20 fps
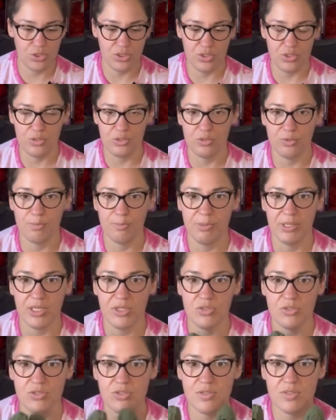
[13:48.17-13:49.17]
2
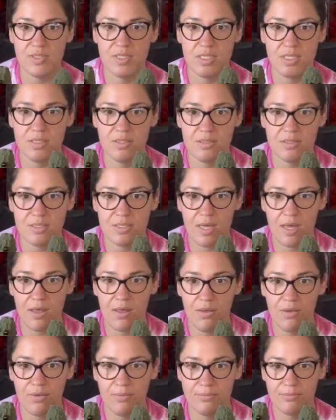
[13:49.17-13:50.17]
pickles didn't
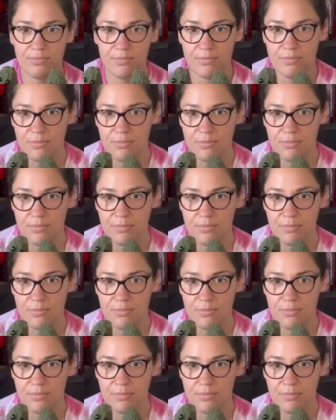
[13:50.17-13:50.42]
sell.